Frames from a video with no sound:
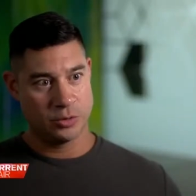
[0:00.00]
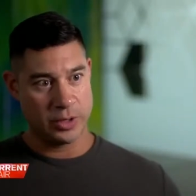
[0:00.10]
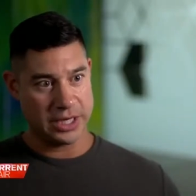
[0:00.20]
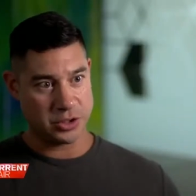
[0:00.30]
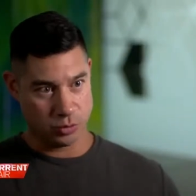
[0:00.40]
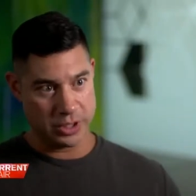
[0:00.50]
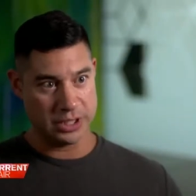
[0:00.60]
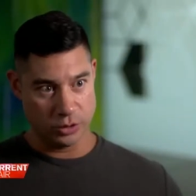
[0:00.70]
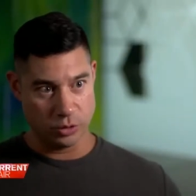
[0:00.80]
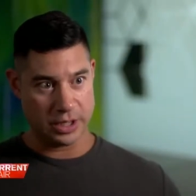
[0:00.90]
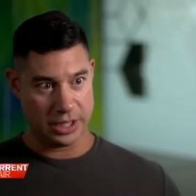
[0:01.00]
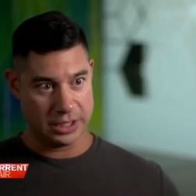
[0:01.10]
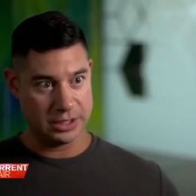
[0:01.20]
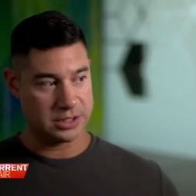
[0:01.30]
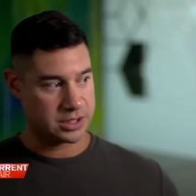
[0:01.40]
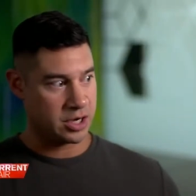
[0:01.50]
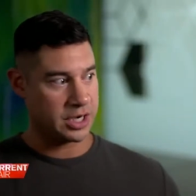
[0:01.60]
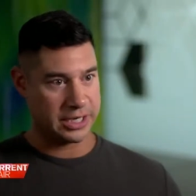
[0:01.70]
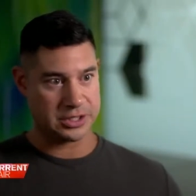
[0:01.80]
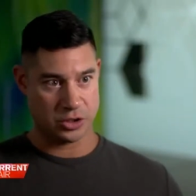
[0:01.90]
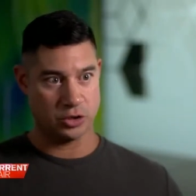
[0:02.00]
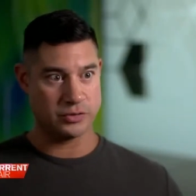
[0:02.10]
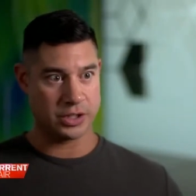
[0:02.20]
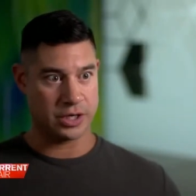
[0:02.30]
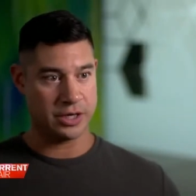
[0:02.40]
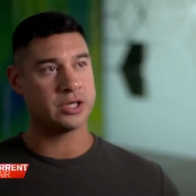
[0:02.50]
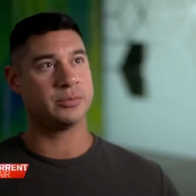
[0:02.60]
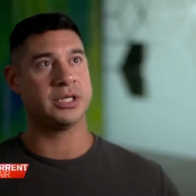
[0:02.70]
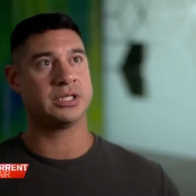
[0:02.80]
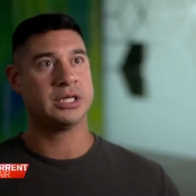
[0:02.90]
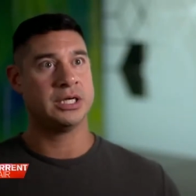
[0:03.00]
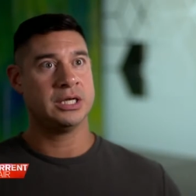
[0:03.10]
We get to really look inside ourselves and go, hang on a minute,